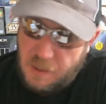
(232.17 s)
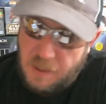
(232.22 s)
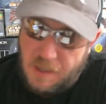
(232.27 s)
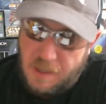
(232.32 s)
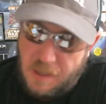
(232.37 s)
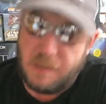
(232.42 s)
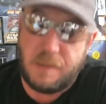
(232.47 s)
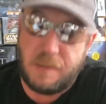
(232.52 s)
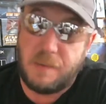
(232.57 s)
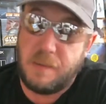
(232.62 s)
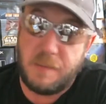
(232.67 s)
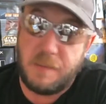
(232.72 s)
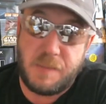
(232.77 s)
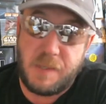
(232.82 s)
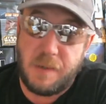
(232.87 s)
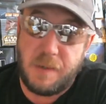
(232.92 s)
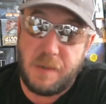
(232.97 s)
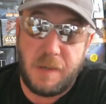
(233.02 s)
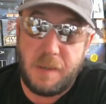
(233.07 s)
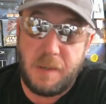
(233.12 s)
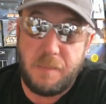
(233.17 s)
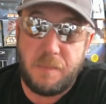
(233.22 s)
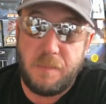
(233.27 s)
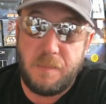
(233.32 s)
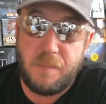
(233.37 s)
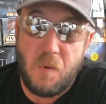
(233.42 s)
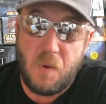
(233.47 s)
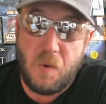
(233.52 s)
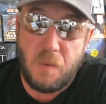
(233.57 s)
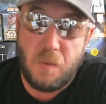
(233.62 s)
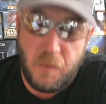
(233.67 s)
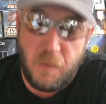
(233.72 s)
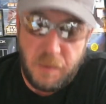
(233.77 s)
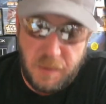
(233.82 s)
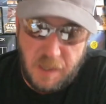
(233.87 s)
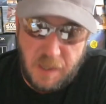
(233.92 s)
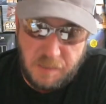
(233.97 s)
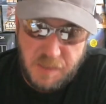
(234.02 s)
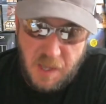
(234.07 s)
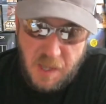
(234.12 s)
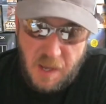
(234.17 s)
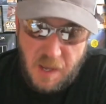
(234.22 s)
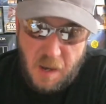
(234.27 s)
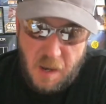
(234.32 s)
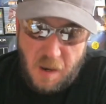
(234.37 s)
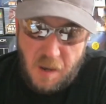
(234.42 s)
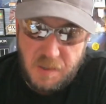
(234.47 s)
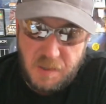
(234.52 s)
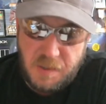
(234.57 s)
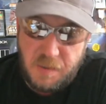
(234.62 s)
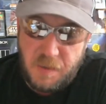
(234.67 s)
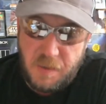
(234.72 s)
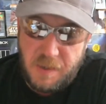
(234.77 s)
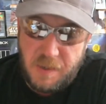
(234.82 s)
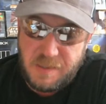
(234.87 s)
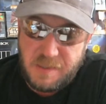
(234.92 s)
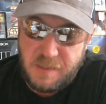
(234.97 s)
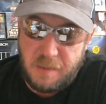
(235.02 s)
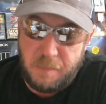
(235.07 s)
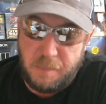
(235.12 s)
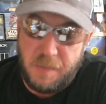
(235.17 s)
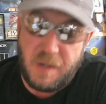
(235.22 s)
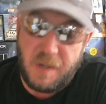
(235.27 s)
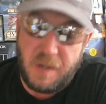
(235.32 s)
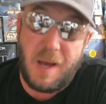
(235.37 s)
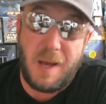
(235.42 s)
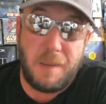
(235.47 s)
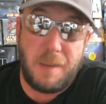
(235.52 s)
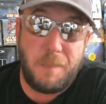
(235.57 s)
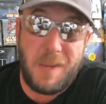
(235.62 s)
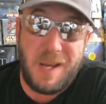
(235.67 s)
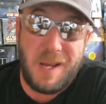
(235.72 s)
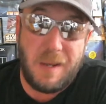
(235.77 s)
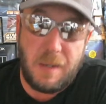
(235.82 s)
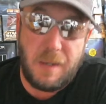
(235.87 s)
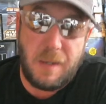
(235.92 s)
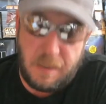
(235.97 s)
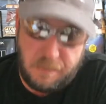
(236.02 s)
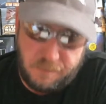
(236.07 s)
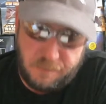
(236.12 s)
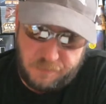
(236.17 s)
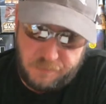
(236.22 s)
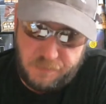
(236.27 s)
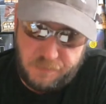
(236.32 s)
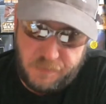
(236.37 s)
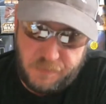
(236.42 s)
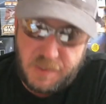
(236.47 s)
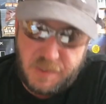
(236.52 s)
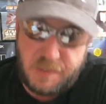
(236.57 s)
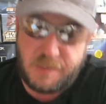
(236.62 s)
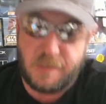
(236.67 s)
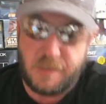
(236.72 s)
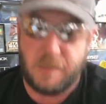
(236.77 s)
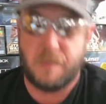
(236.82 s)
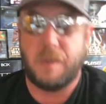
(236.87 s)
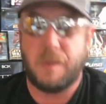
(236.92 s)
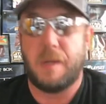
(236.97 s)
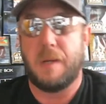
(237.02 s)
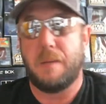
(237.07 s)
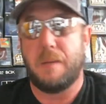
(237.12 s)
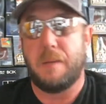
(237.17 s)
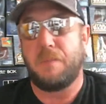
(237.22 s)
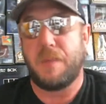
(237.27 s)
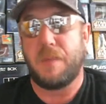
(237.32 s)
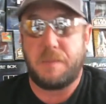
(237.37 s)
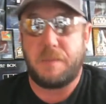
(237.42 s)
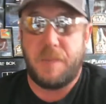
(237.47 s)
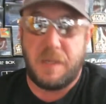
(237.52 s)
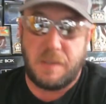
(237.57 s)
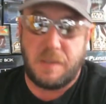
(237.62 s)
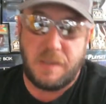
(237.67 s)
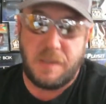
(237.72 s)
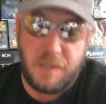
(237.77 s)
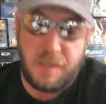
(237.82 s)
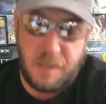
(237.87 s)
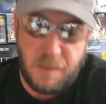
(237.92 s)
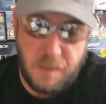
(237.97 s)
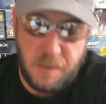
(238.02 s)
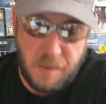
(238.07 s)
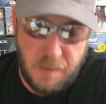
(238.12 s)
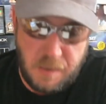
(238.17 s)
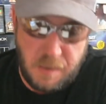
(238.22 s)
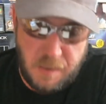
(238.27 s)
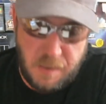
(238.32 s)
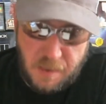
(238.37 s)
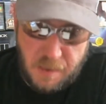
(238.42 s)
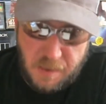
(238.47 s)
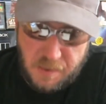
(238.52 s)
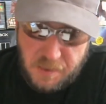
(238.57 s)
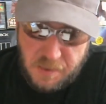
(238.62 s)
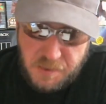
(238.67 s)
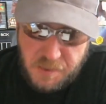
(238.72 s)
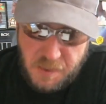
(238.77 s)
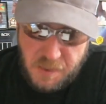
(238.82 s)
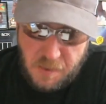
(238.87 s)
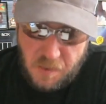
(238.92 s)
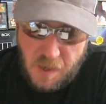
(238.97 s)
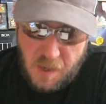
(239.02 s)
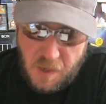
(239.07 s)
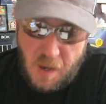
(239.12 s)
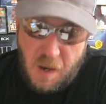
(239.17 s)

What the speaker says: I'm sorry, I'm horrible with names. Also known as the Bug-Eyed Bandit. So expect to see her on the show.